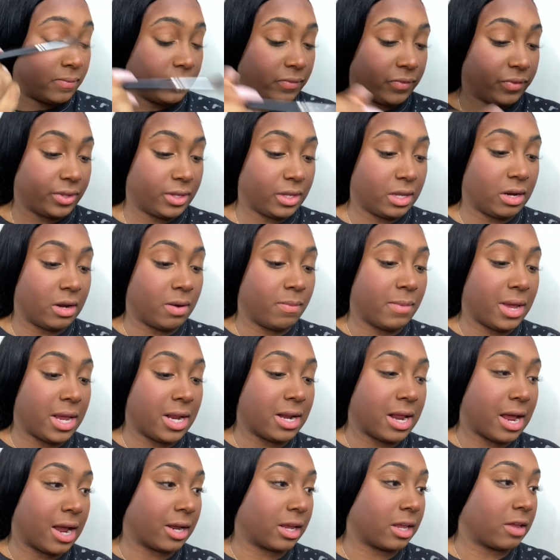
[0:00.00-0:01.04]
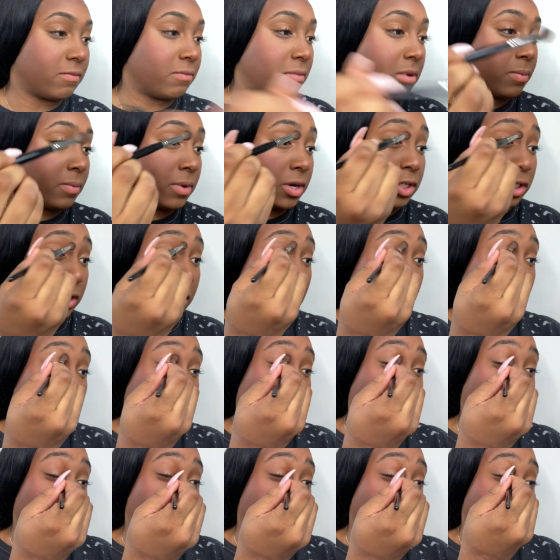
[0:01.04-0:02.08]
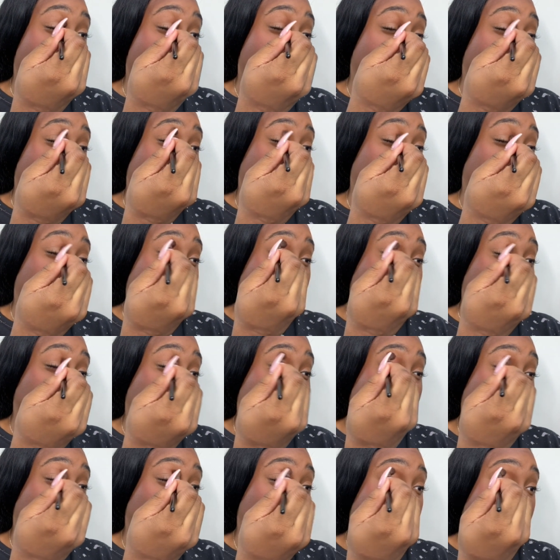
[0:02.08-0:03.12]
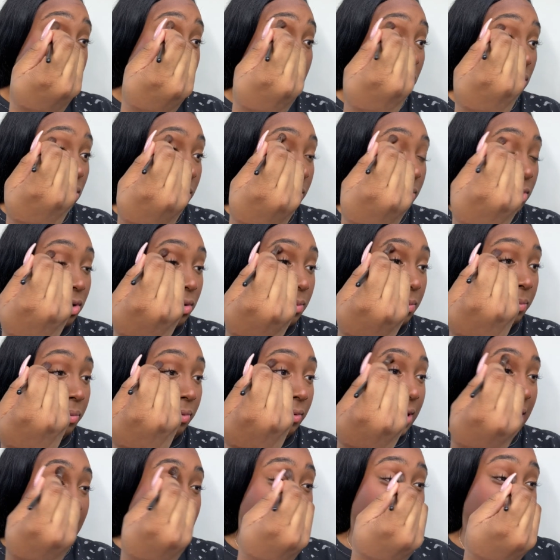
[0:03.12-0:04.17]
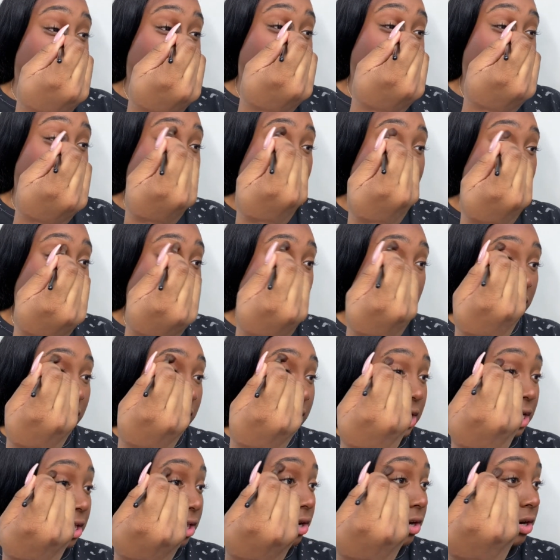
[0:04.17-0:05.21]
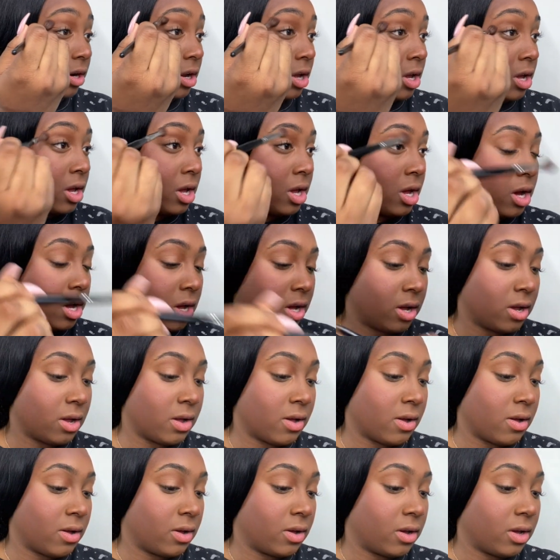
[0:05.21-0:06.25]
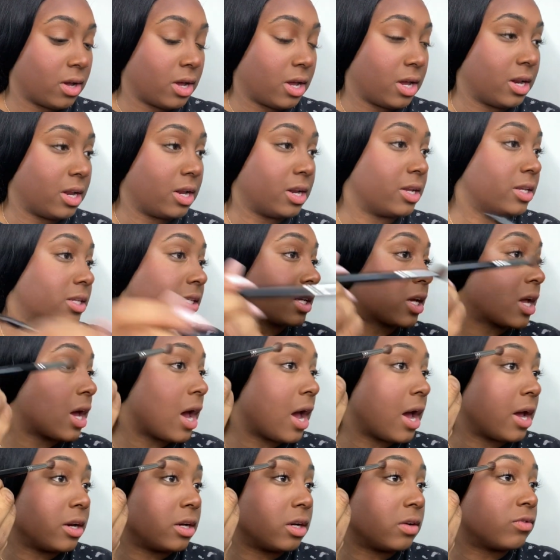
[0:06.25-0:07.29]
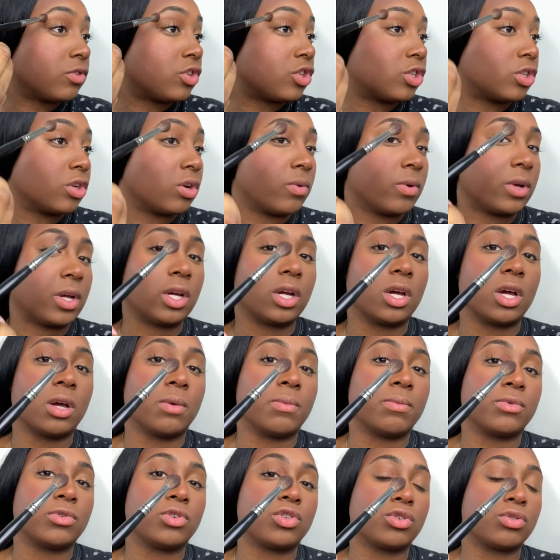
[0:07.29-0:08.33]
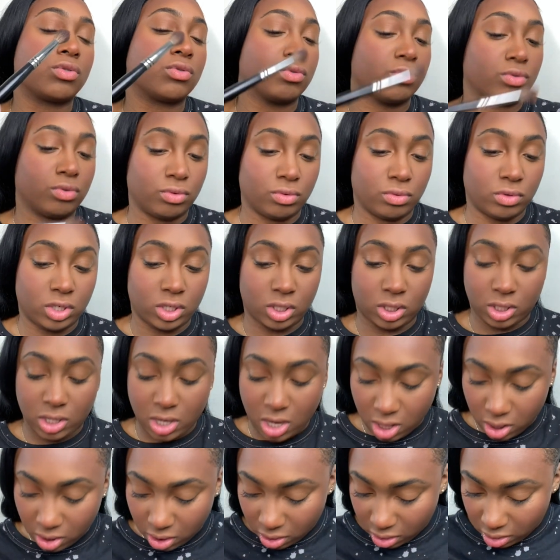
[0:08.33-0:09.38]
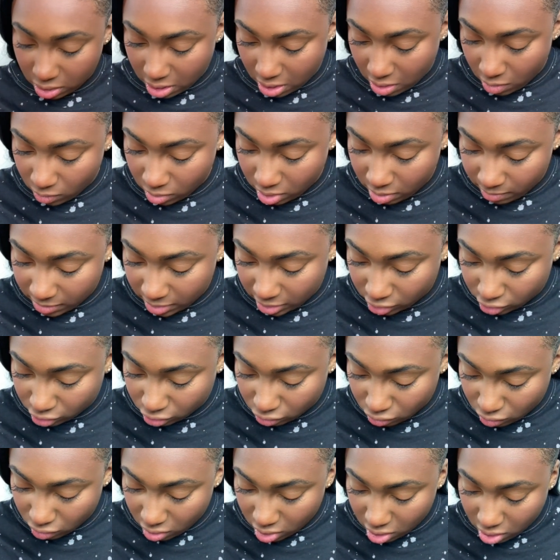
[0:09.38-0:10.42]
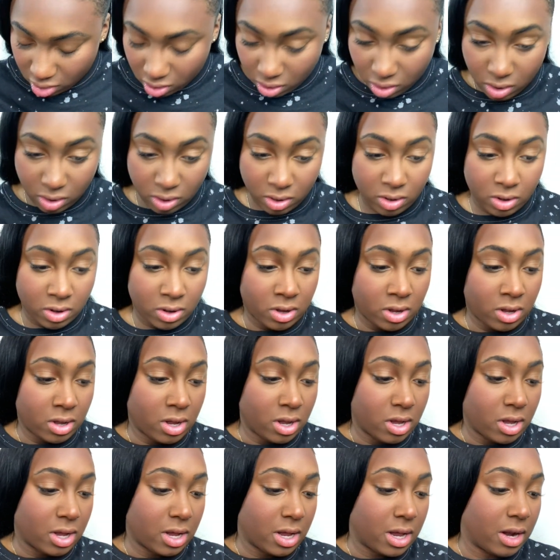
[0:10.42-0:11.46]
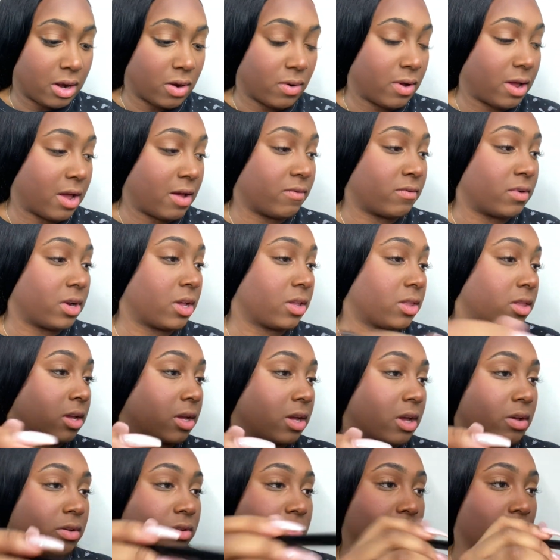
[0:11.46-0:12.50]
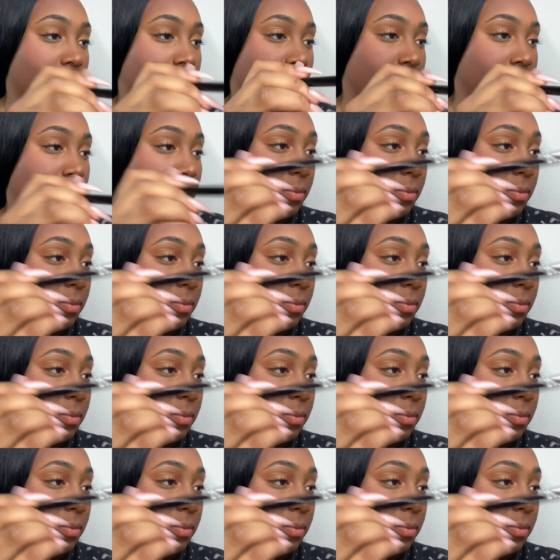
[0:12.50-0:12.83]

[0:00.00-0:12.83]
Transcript: Then it may not give me much color, but it is just a normal brown transition color. And it is kind of showing up true to color. And I want to make sure I don't have nothing else on my